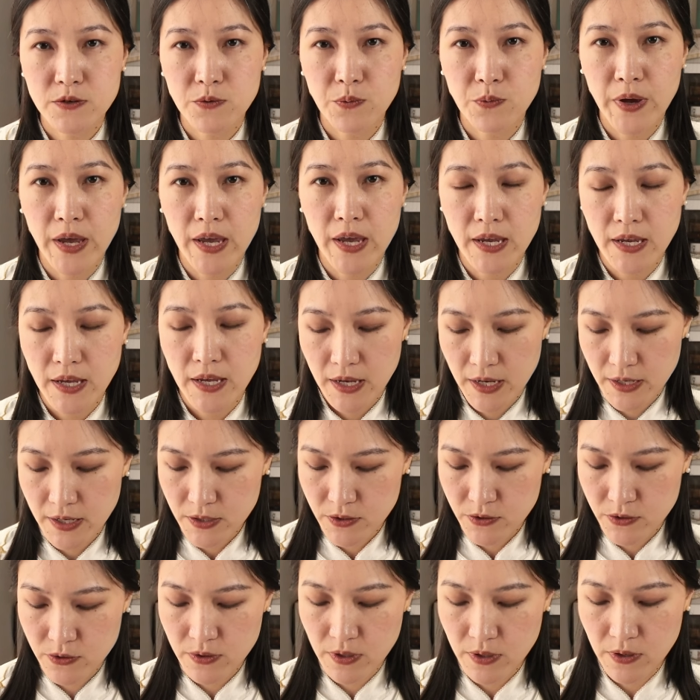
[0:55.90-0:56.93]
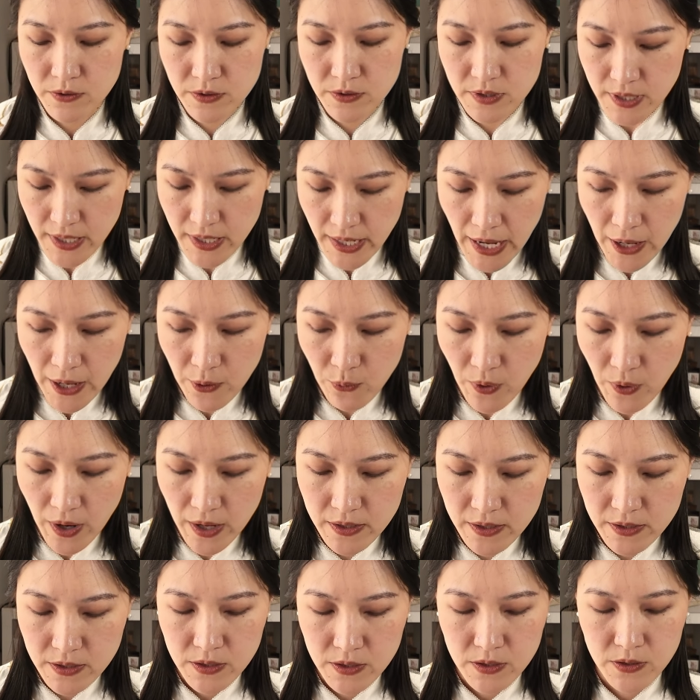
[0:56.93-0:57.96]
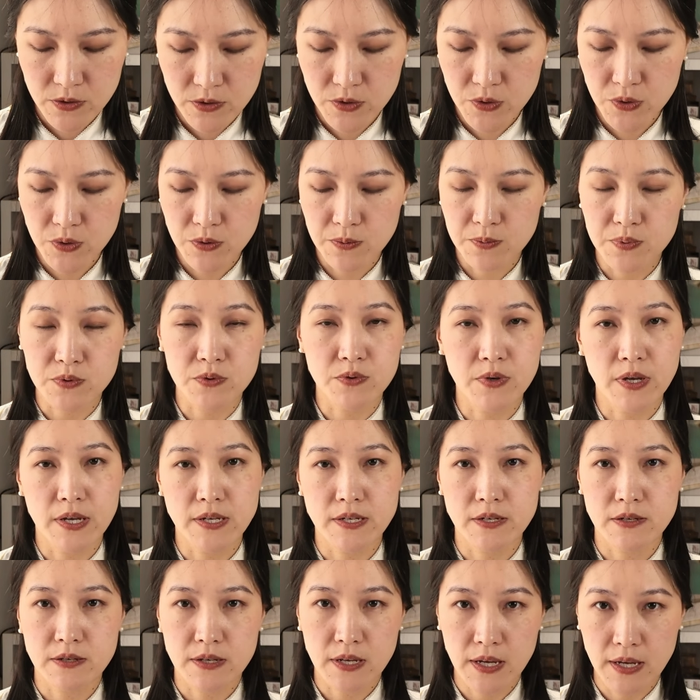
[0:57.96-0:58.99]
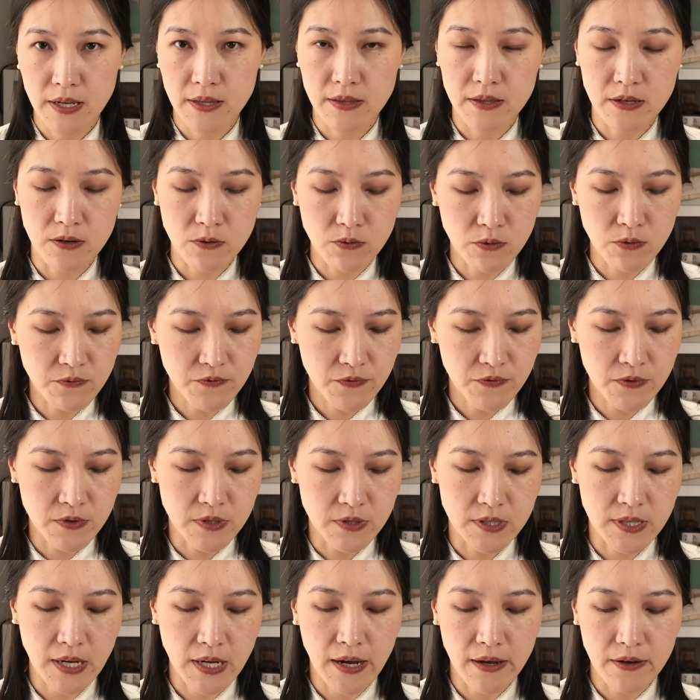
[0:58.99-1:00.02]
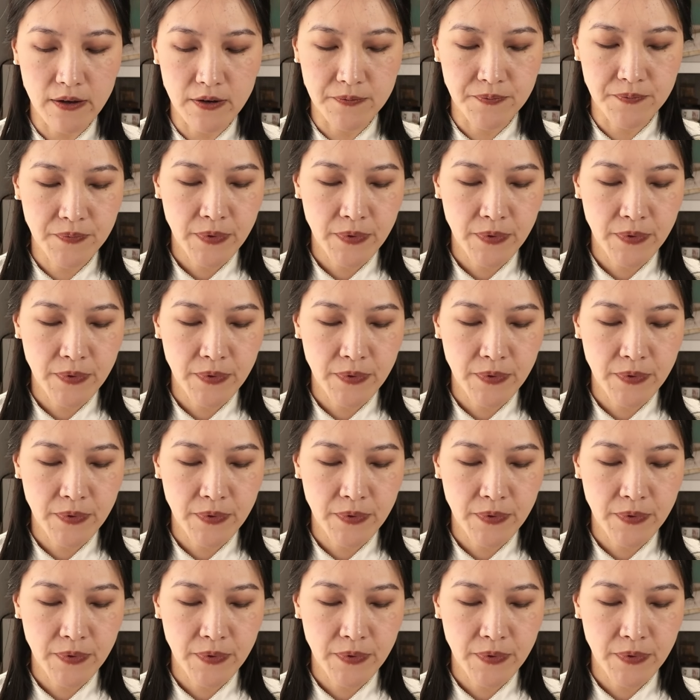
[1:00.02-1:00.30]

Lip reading: way is to use gaiwan to brew it in the Kung Fu style.